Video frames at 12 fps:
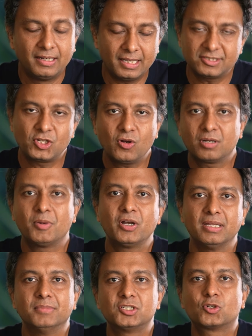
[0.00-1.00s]
Let's talk about
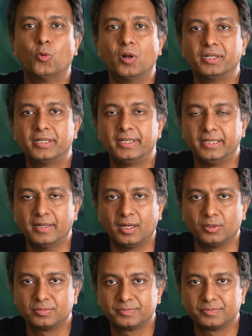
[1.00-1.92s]
image quantity now.